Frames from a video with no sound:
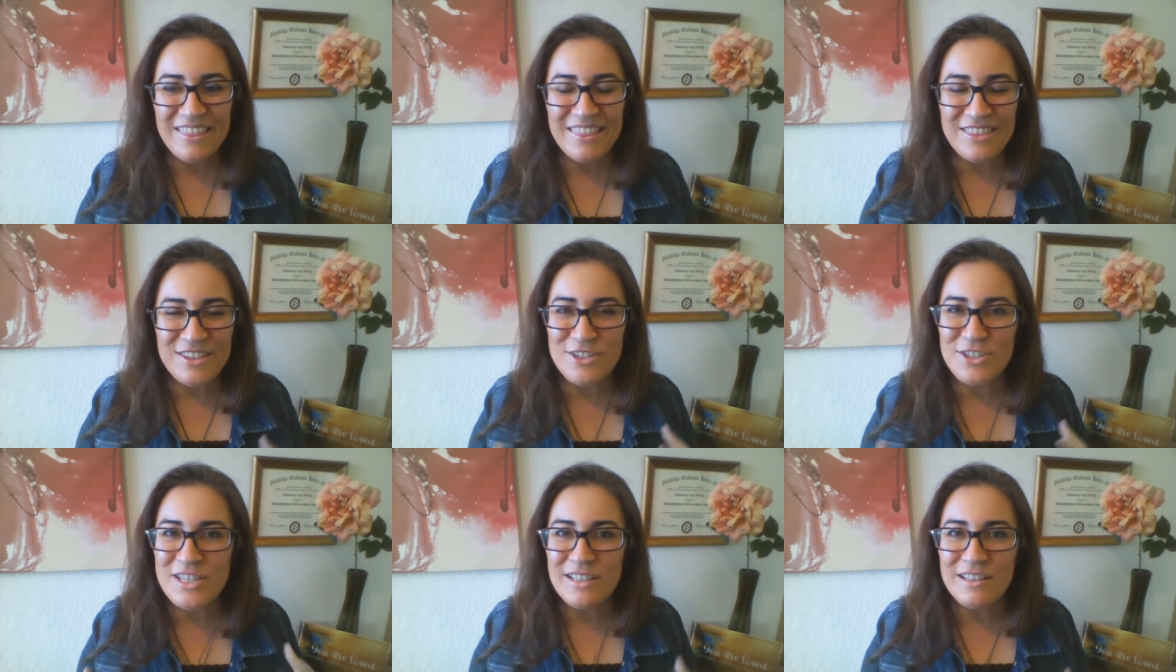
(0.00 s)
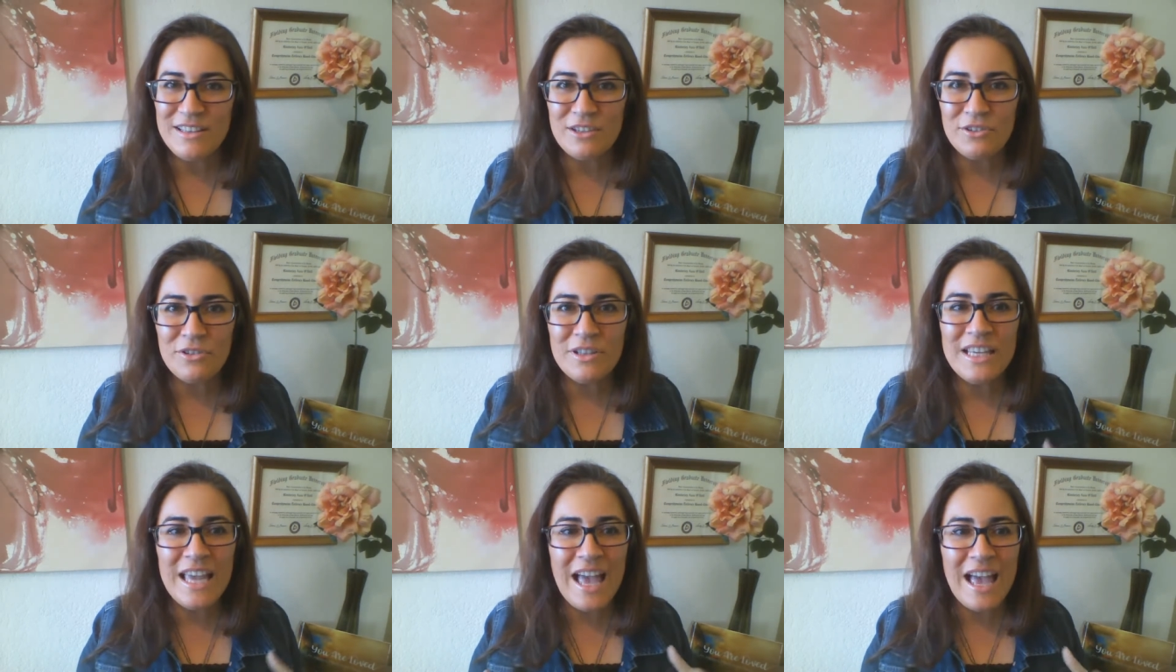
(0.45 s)
She
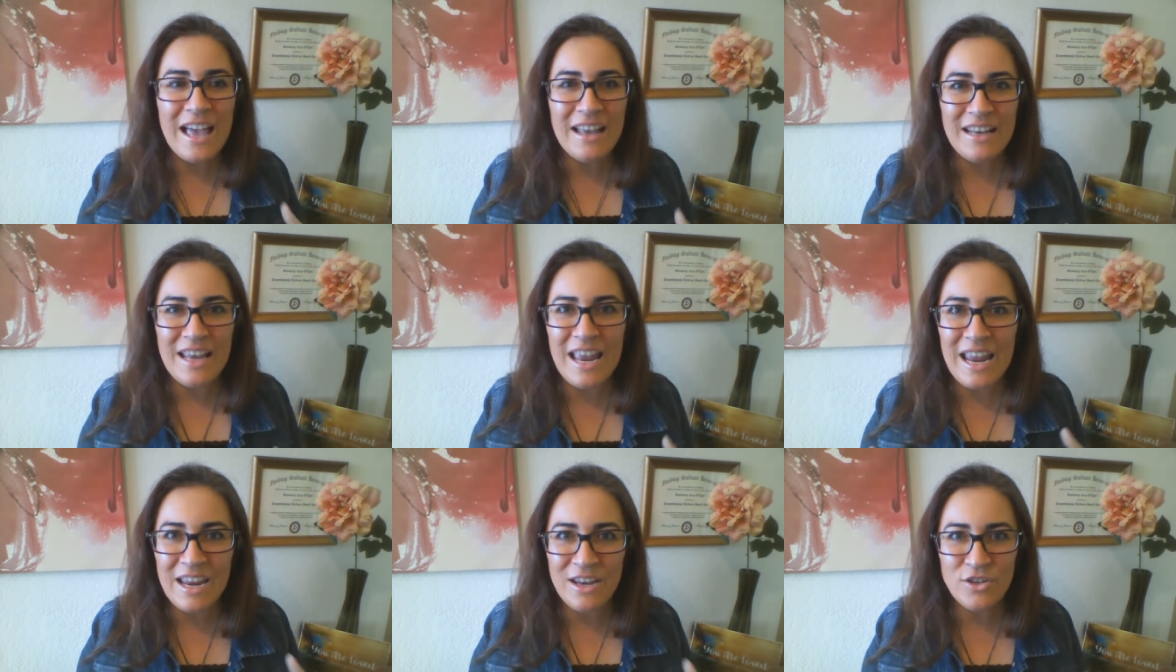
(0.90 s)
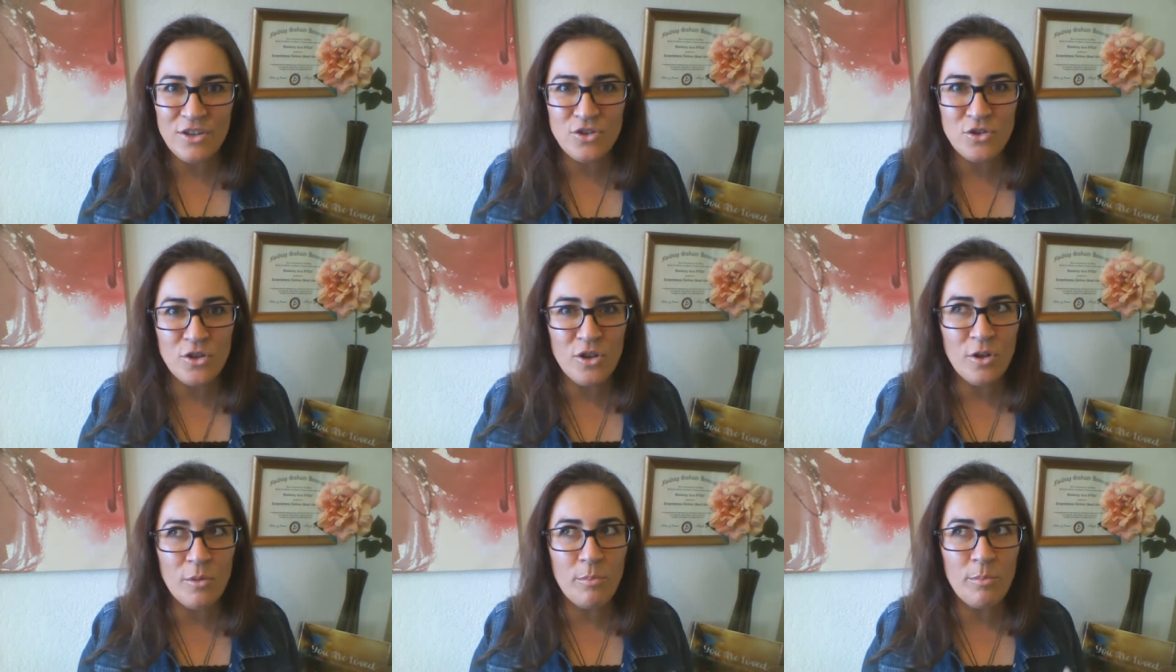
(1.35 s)
literally had
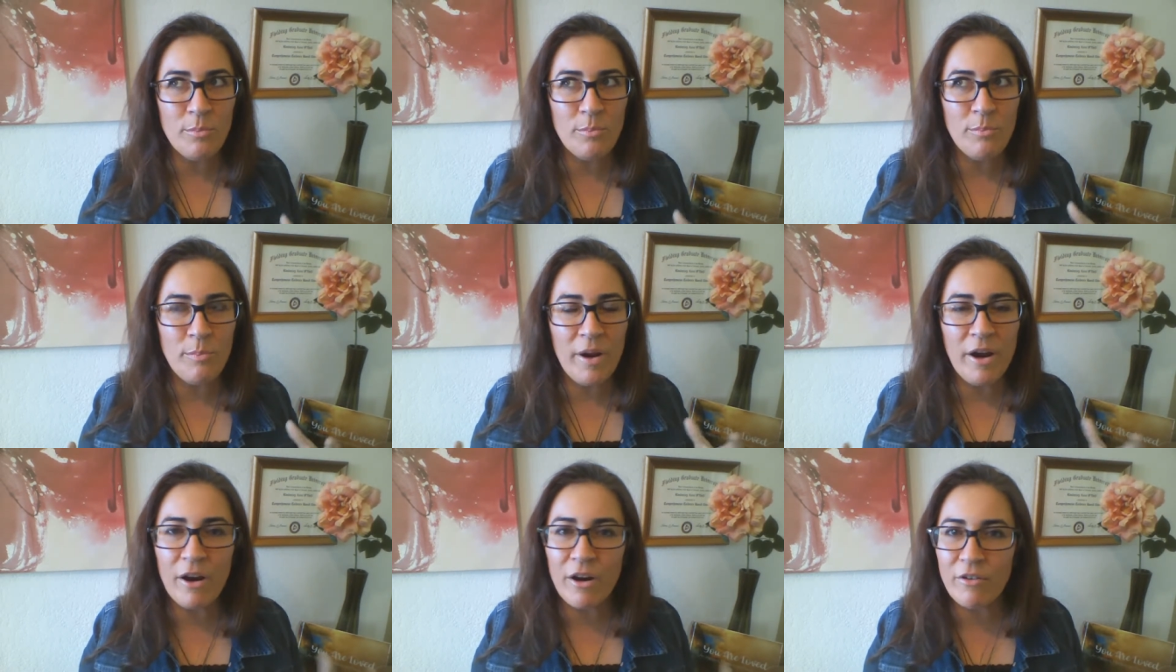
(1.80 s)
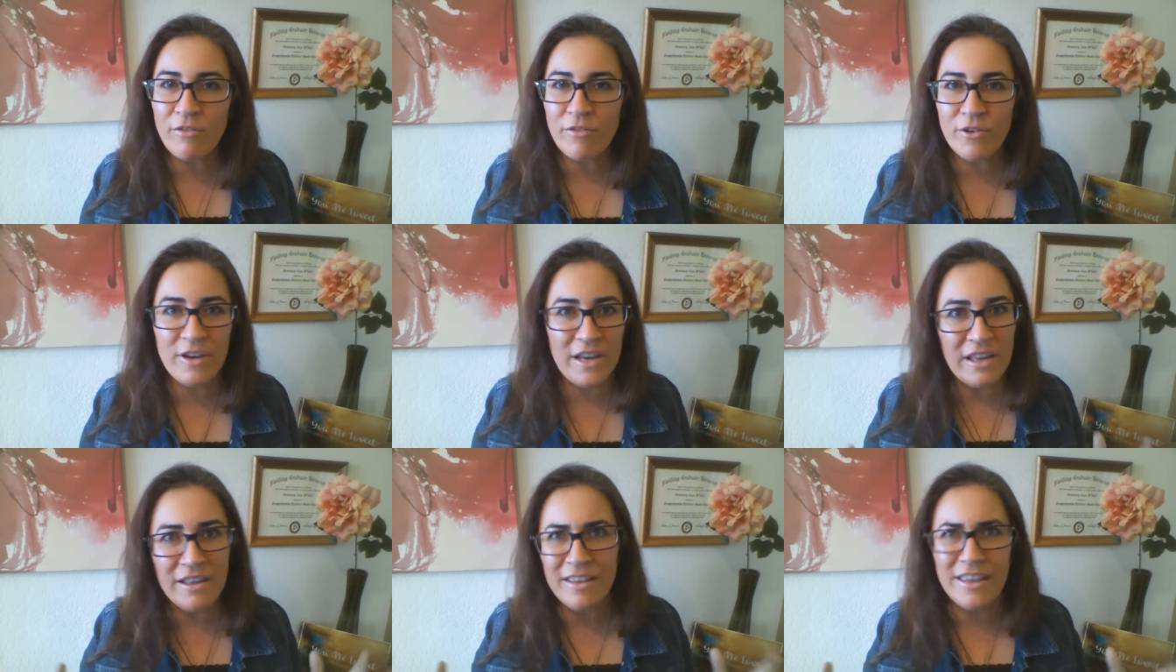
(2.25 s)
angel
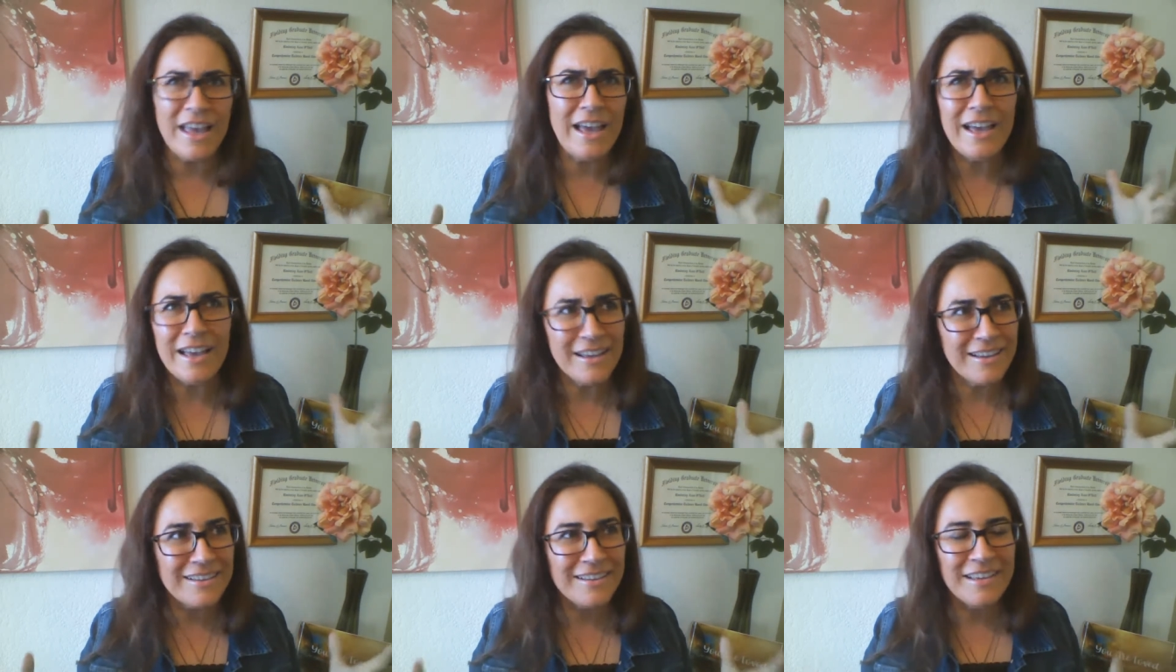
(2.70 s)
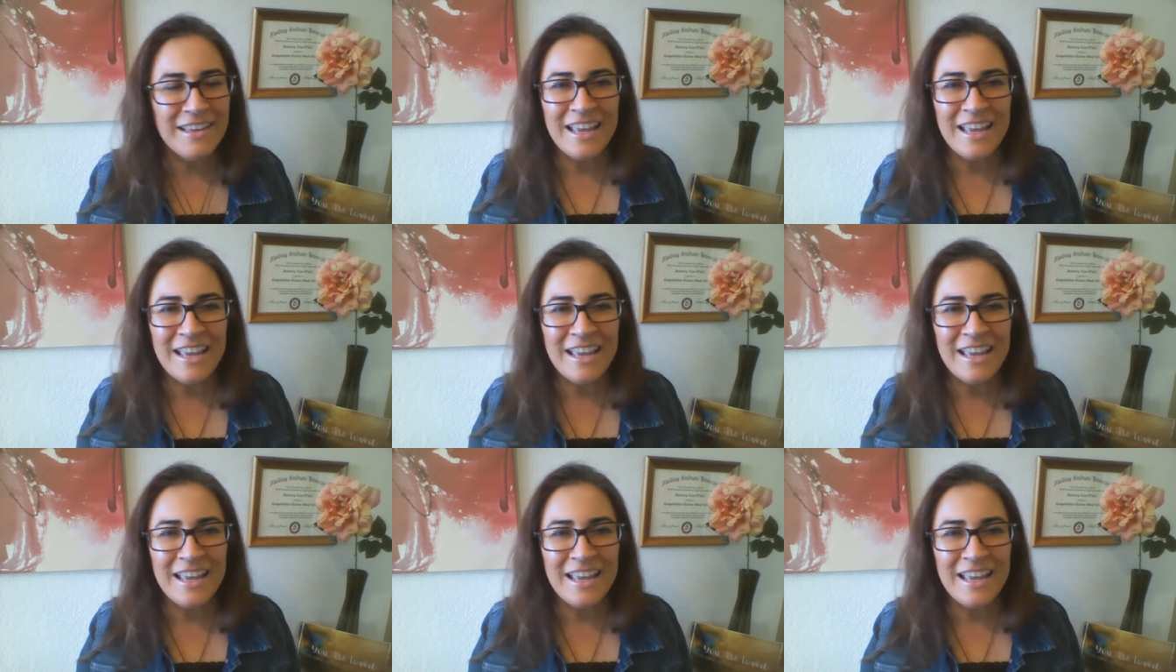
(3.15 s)
paraphernalia